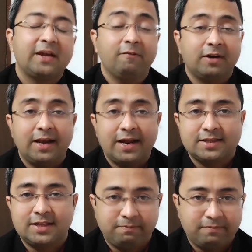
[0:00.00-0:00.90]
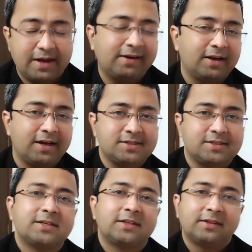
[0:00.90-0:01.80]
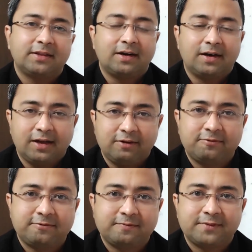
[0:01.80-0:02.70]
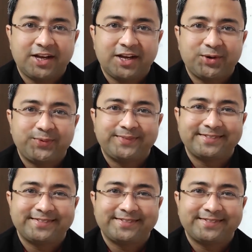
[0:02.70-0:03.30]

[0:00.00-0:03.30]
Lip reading: Even let them analyze their life. Thank you.